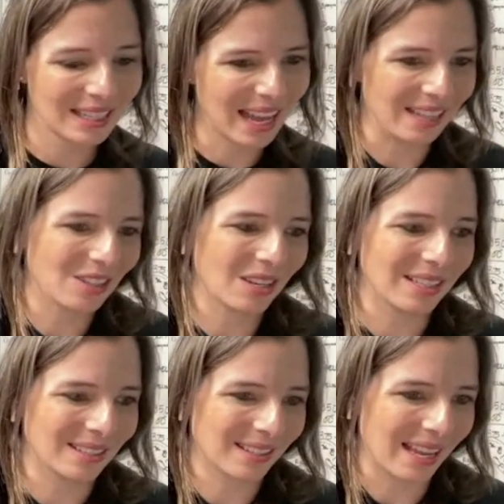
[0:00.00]
yeah,
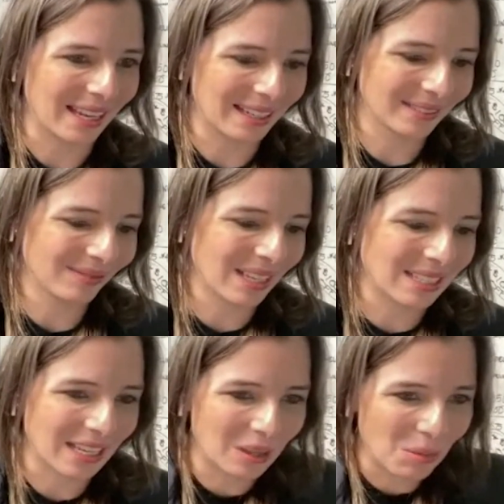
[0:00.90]
it's like
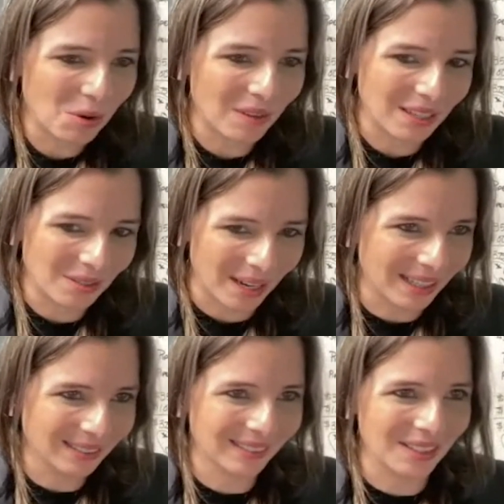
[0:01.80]
the movies,
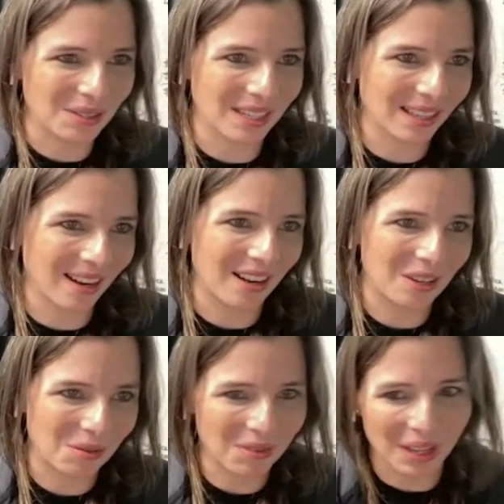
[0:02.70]
right? You sit there
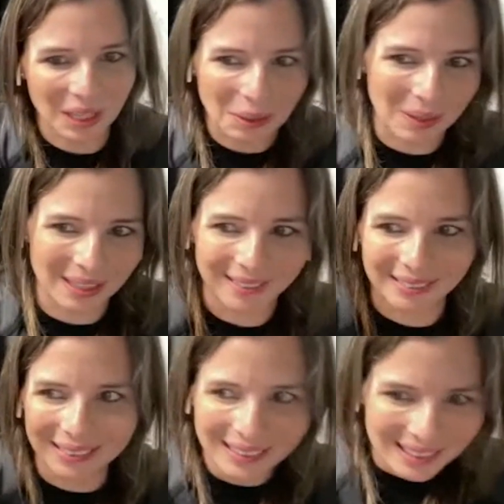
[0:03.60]
and you feel like you
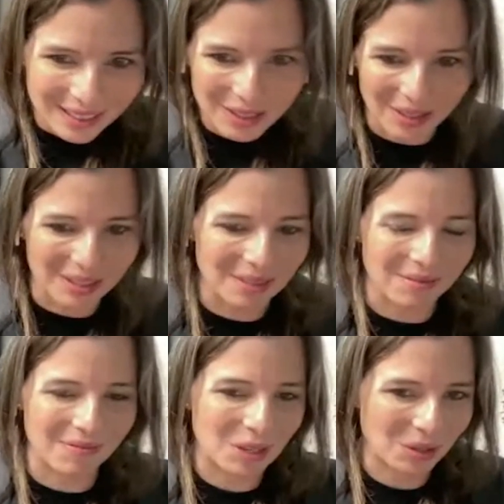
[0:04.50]
can start to
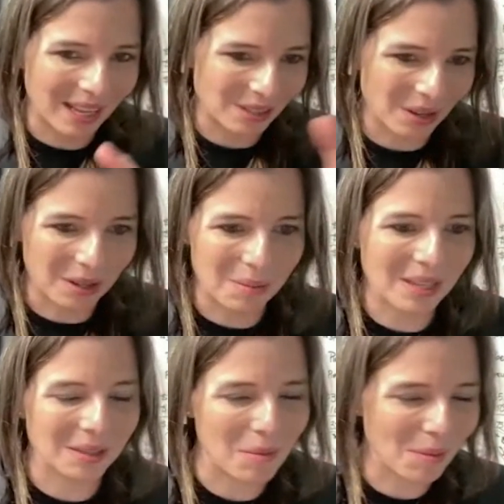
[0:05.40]
visualize all the
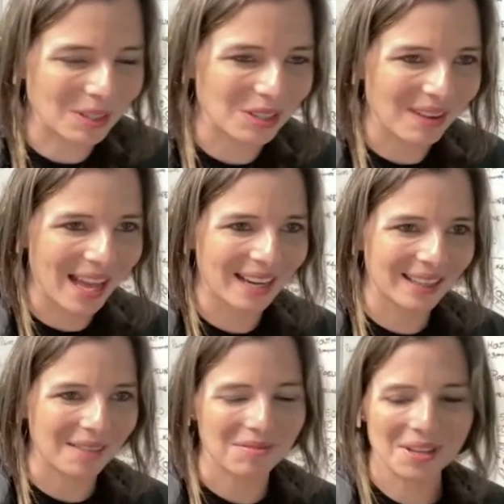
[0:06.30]
amazing moments you've had at
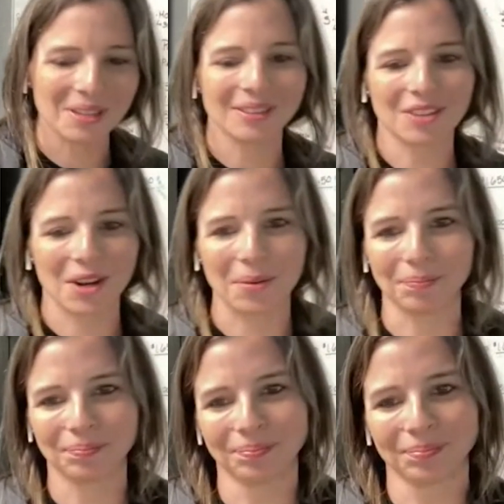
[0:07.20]
that field. So
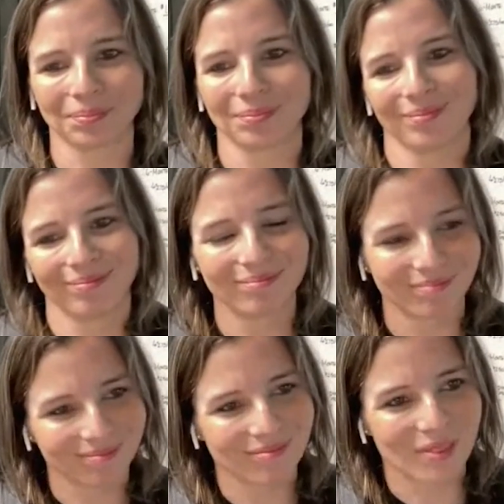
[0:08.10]

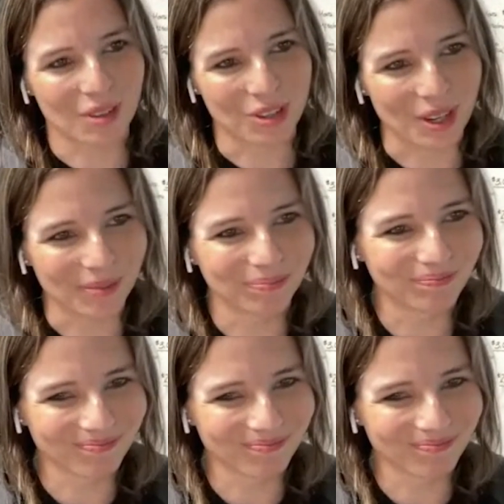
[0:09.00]
for sure.